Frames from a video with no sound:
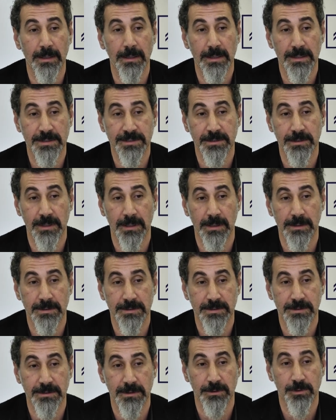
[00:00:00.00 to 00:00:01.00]

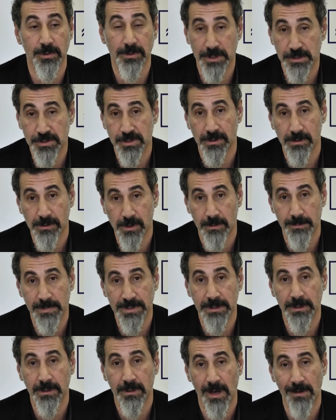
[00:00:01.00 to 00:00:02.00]
It's a traditional
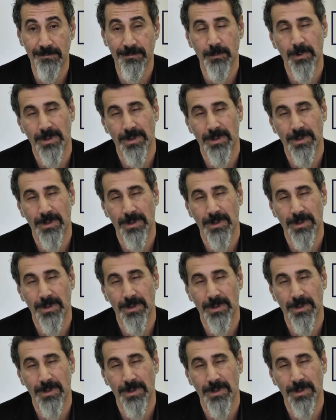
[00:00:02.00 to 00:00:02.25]
Armenian coffee.